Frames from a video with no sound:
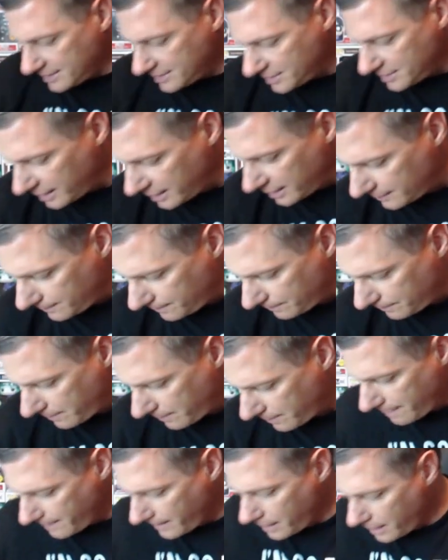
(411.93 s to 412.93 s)
night.
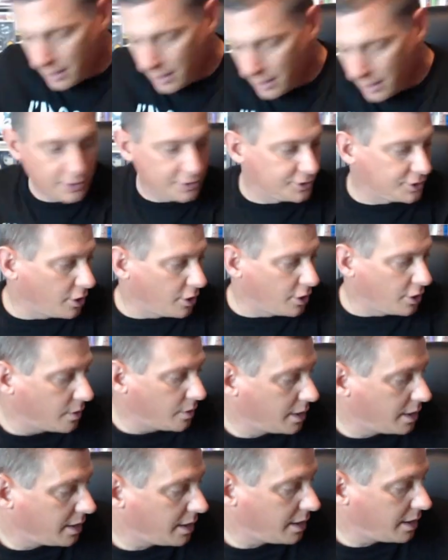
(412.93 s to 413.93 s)
So
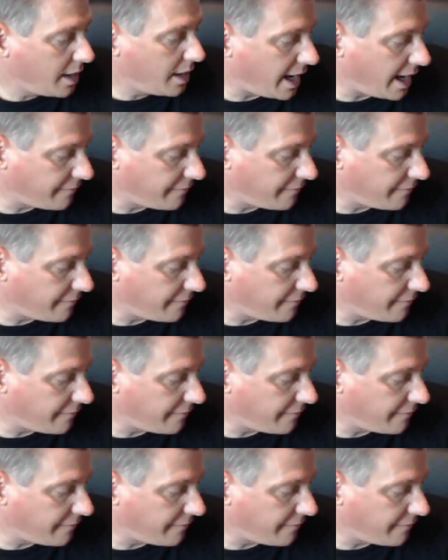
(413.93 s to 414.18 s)
I